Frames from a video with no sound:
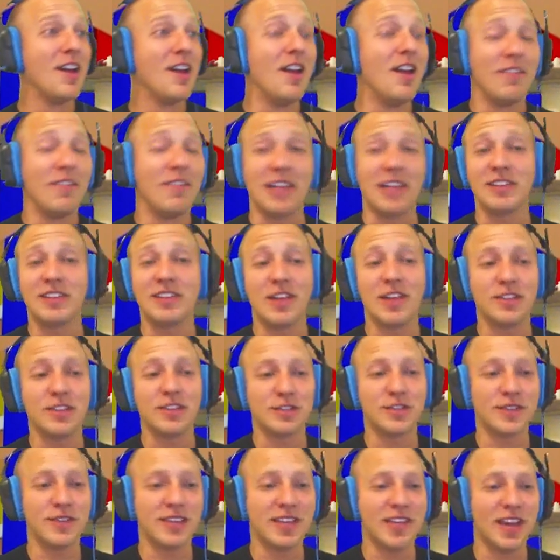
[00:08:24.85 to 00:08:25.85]
That's the end of this
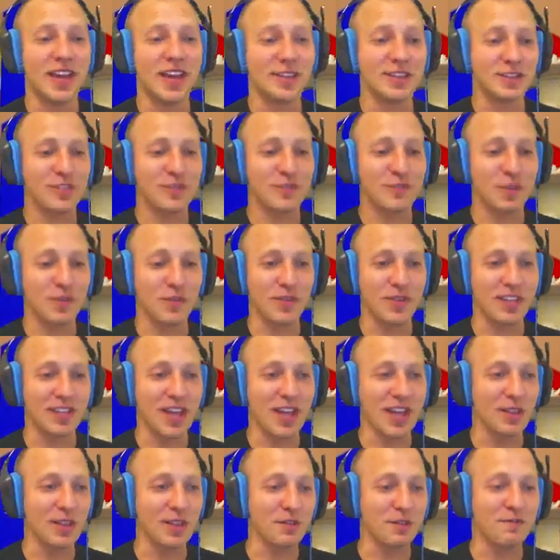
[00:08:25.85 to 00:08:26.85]
vid, guys. Feel free to
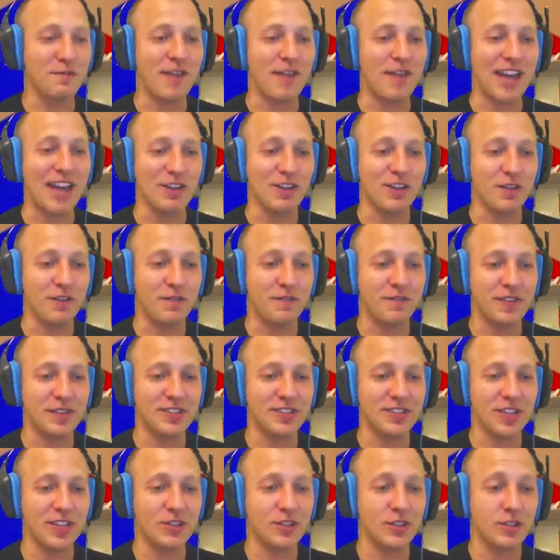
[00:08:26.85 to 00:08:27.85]
download Fighter Physics.